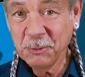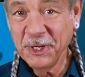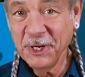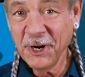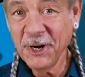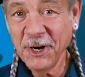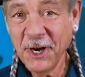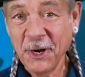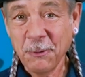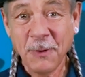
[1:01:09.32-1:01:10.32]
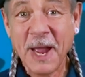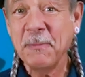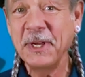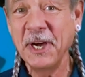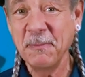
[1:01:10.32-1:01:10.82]
we are
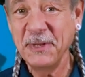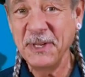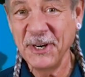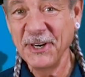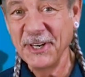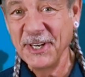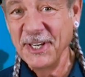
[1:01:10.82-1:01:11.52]
wrapping up here